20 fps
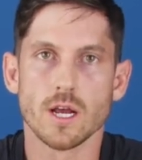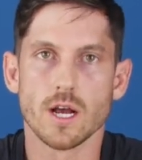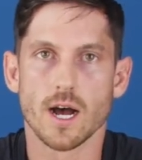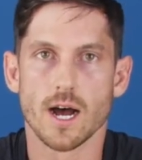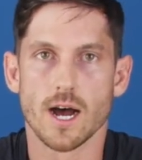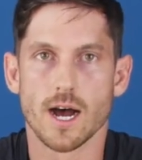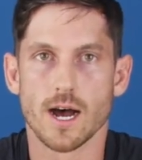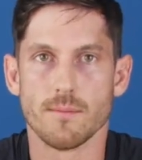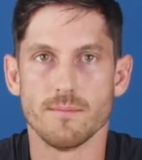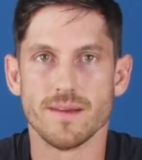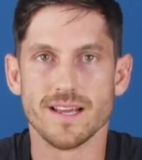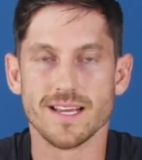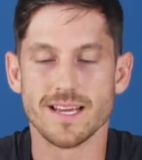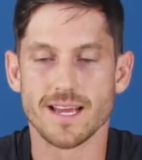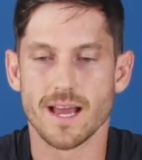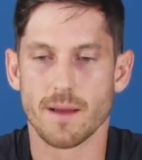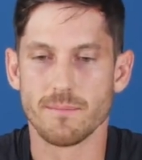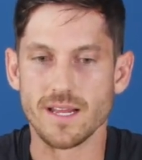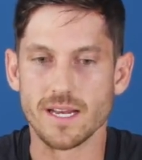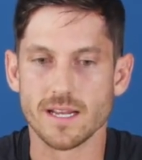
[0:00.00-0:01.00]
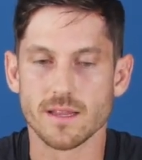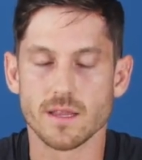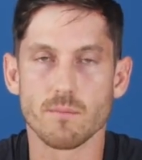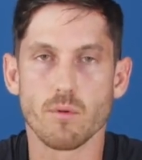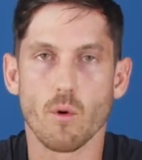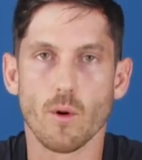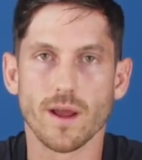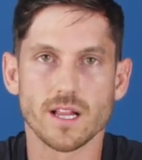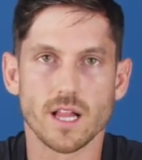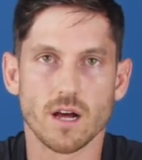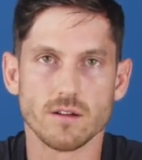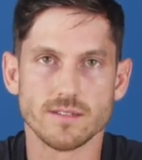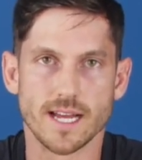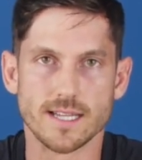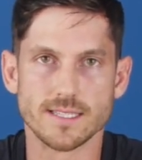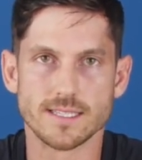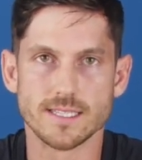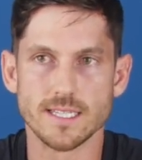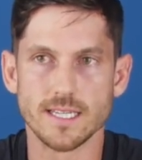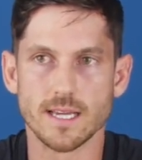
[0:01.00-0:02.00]
I mean, the point cloud
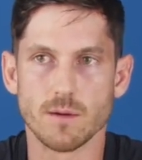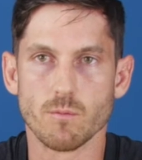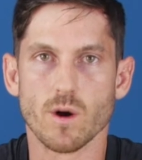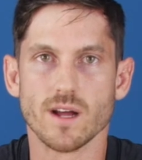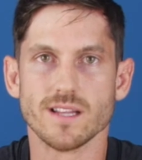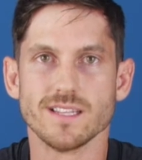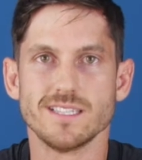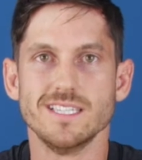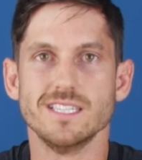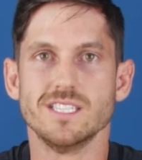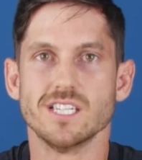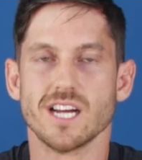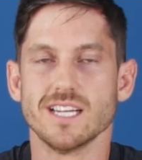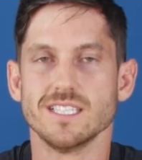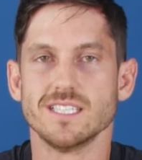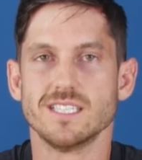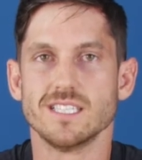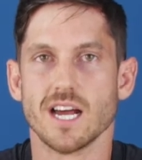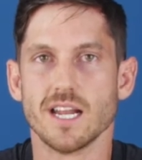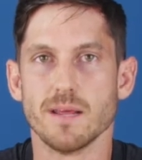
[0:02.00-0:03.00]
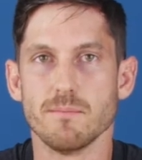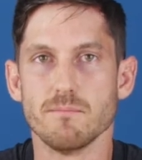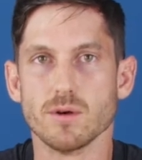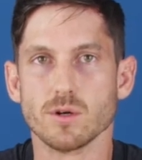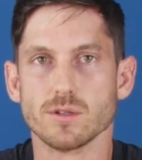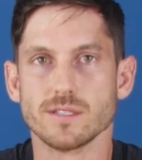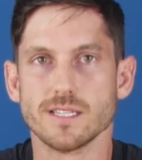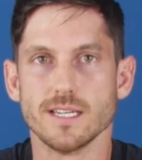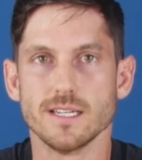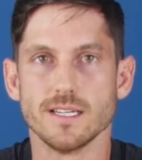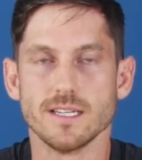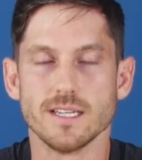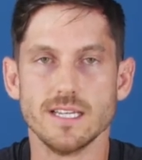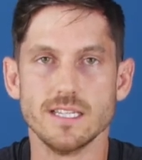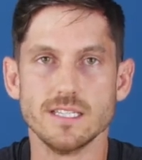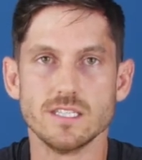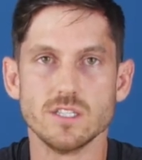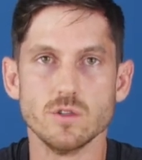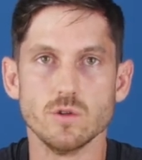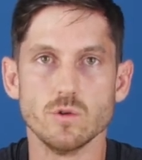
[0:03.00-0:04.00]
density and what DJI has done and built it
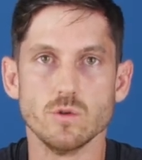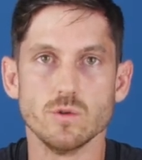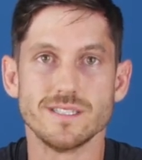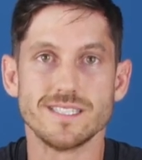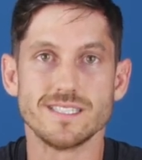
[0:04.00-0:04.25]
into